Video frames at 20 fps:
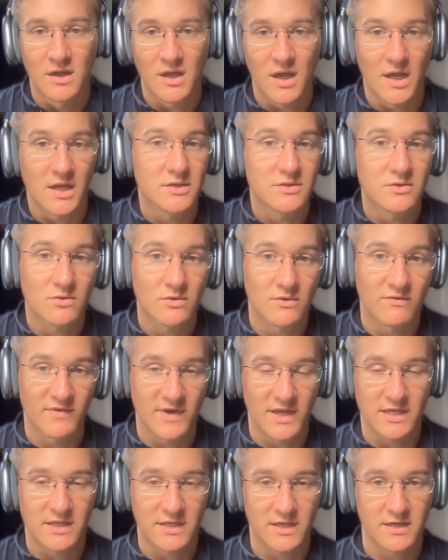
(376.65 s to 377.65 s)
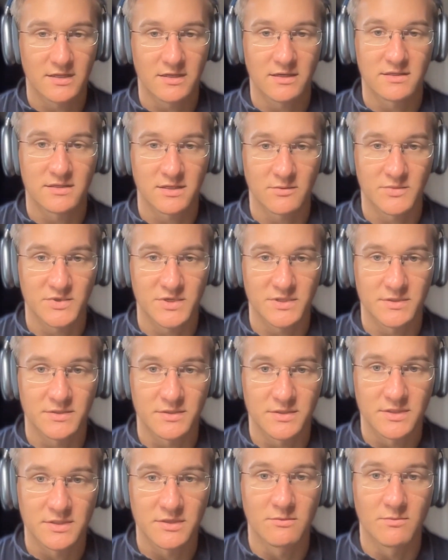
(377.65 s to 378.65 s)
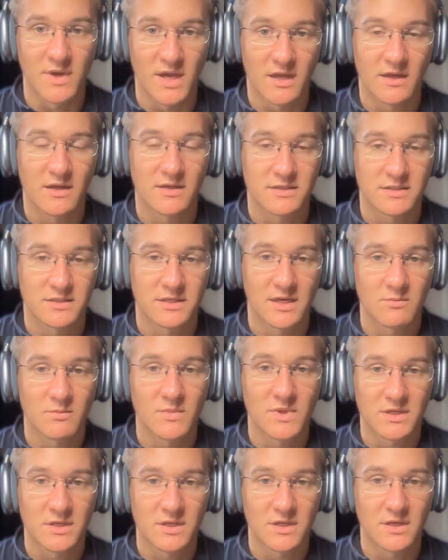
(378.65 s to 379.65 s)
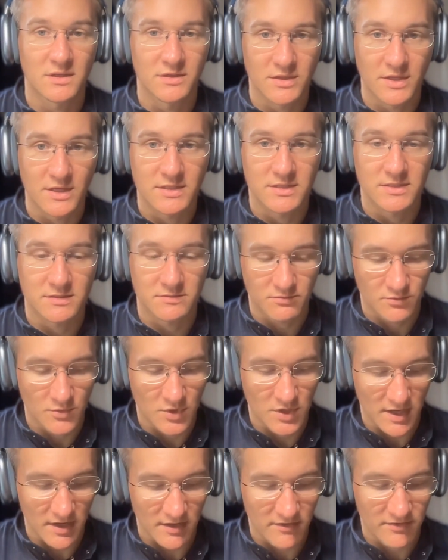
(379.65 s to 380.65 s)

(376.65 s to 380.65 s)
and or validated assumptions to make a statement here. And that's what I